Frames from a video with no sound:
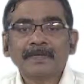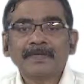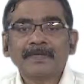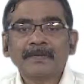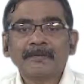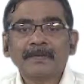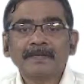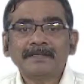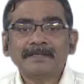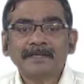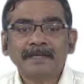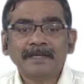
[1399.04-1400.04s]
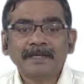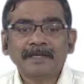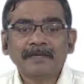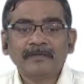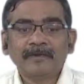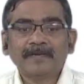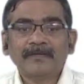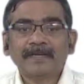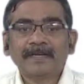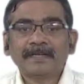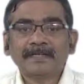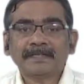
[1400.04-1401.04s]
that means the
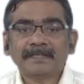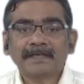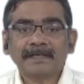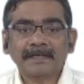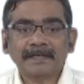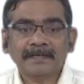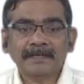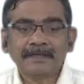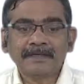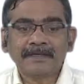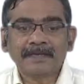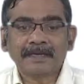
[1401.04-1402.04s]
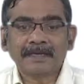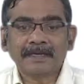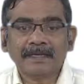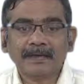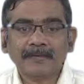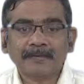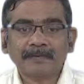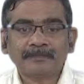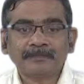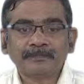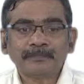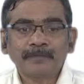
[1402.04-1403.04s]
verification is carried out.
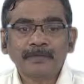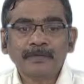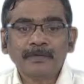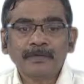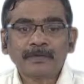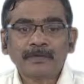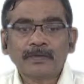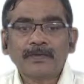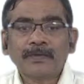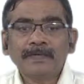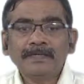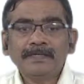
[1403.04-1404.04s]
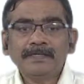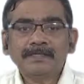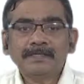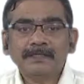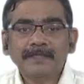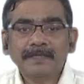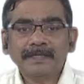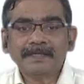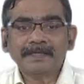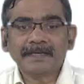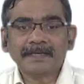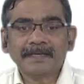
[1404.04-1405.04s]
So, once we
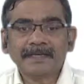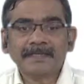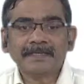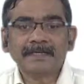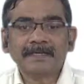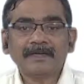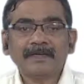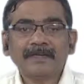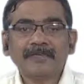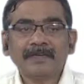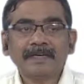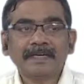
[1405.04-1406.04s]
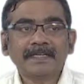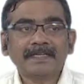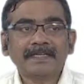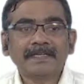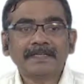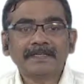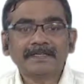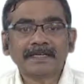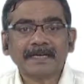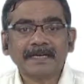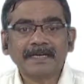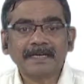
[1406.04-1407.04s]
say that the verification is
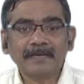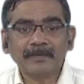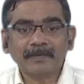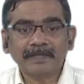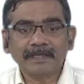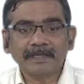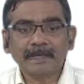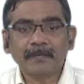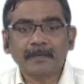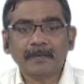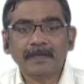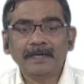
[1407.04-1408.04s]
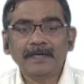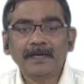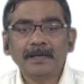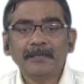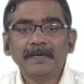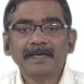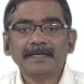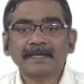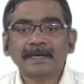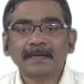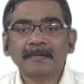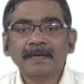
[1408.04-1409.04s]
carried out in a polynomial
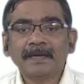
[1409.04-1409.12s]
time